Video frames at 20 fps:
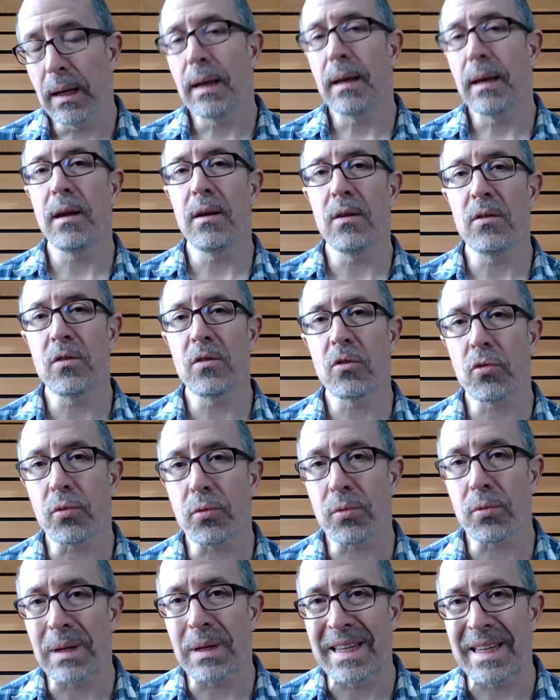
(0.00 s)
is
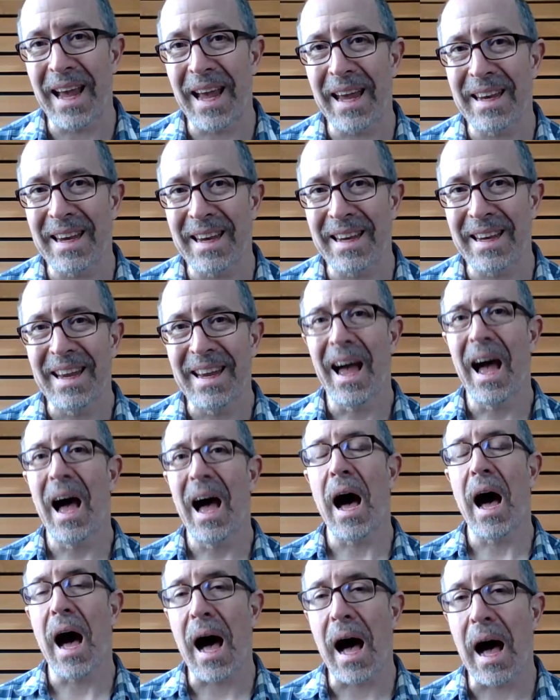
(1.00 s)
created
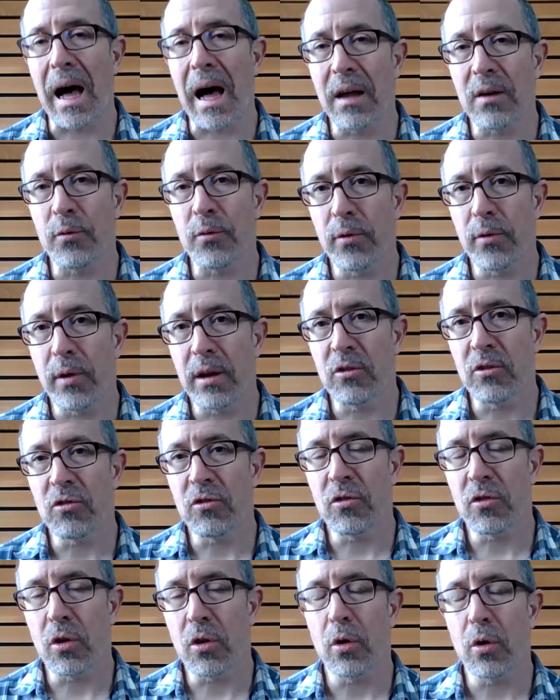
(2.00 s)
on French
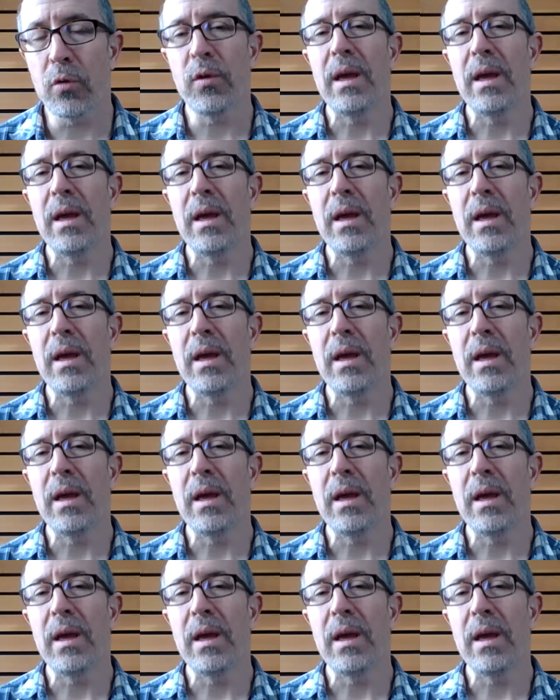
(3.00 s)
turf